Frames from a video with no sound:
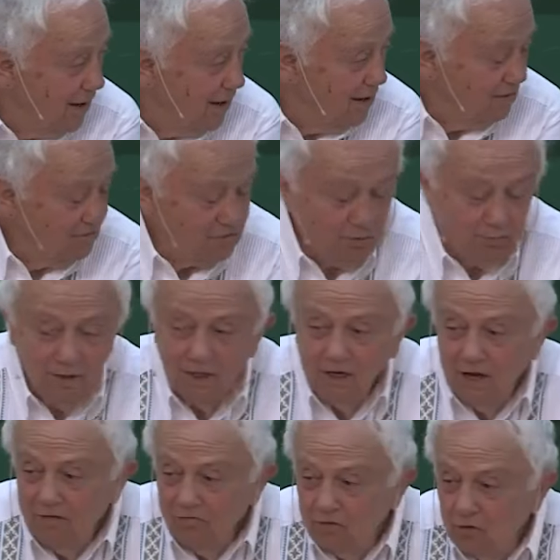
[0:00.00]
I have to be
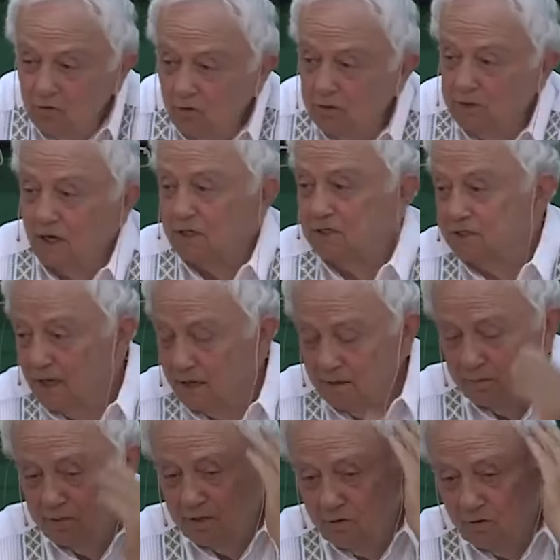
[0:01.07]
careful what I say
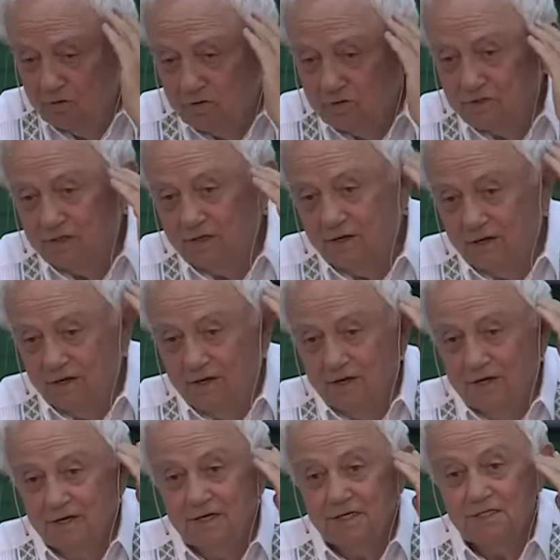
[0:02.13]
because
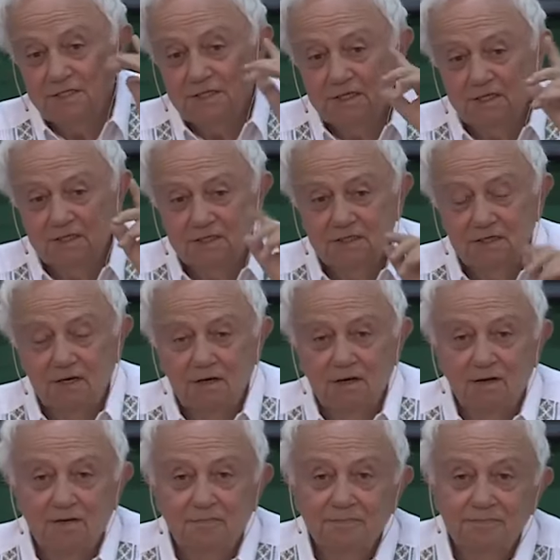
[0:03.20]
she's
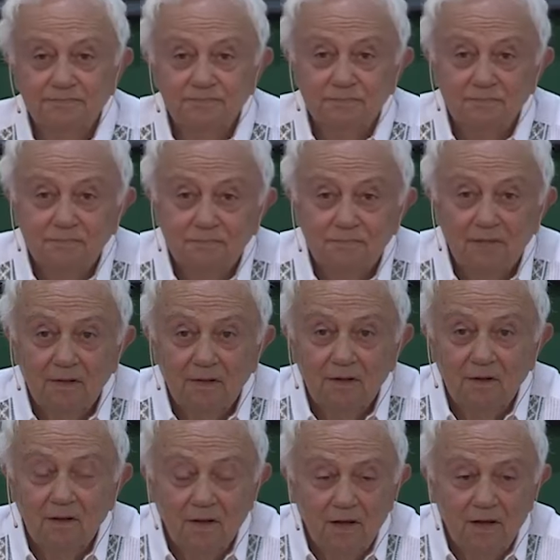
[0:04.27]
a, um,
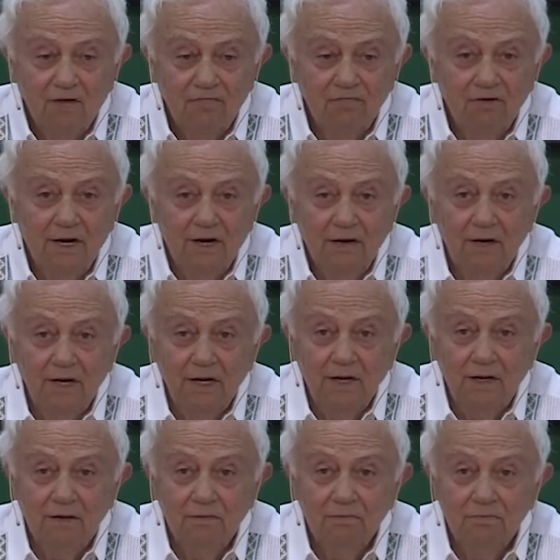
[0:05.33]
a
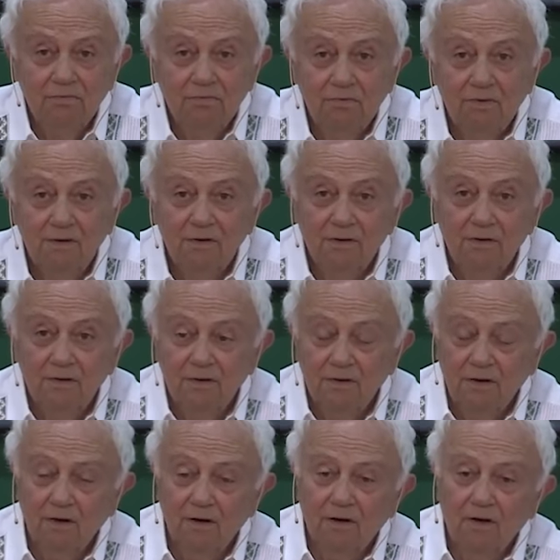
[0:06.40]
very,
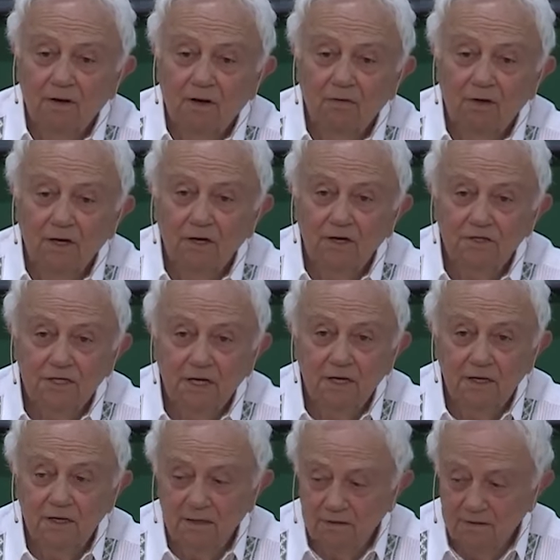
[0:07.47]
how can I
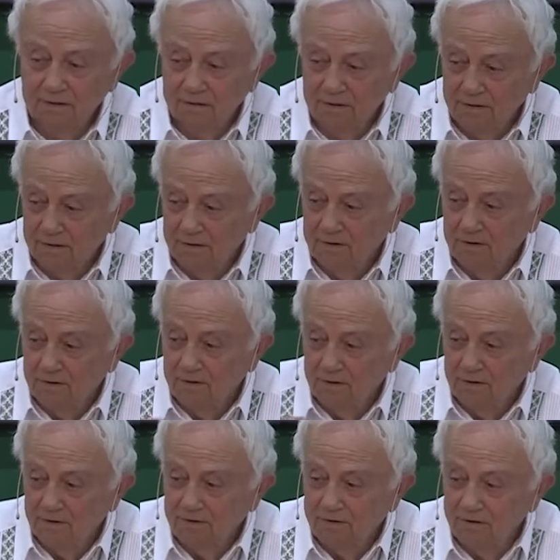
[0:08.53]
say,
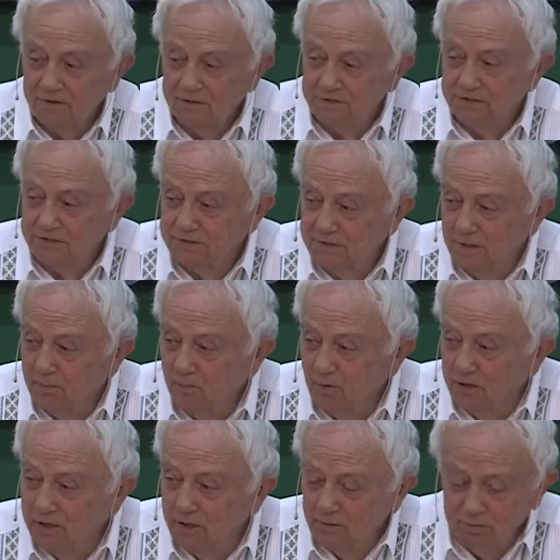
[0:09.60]
is
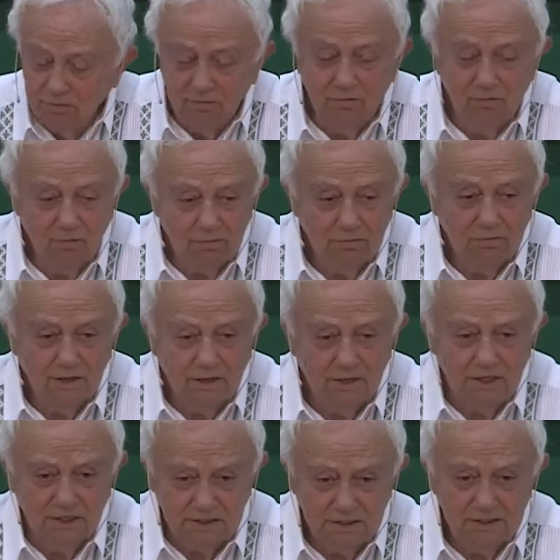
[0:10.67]
somebody who
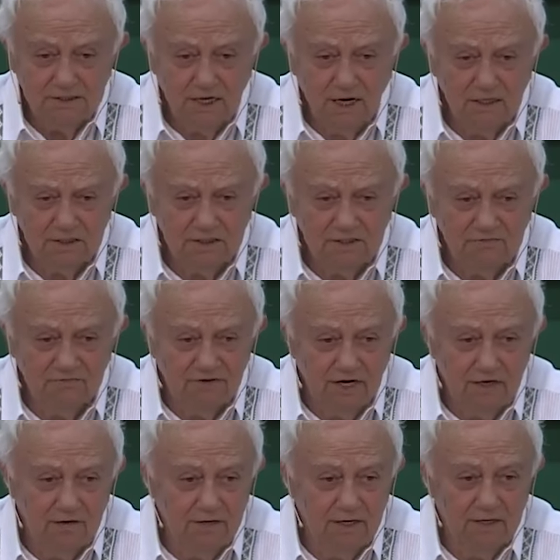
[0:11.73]
criticizes
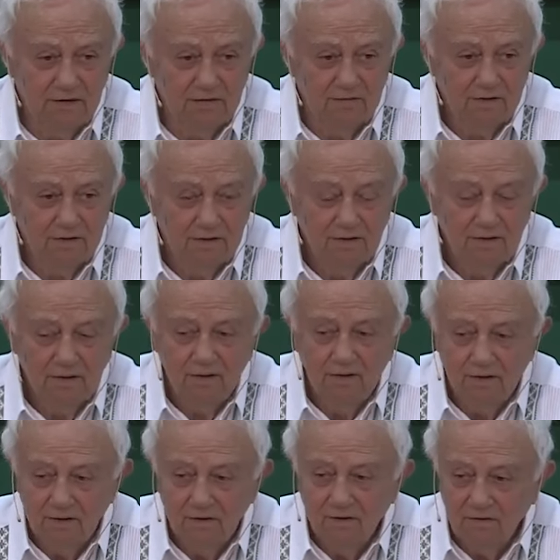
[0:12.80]
very,
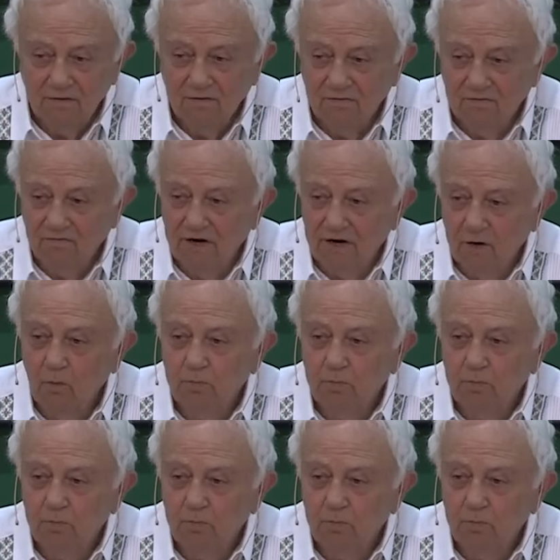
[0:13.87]
very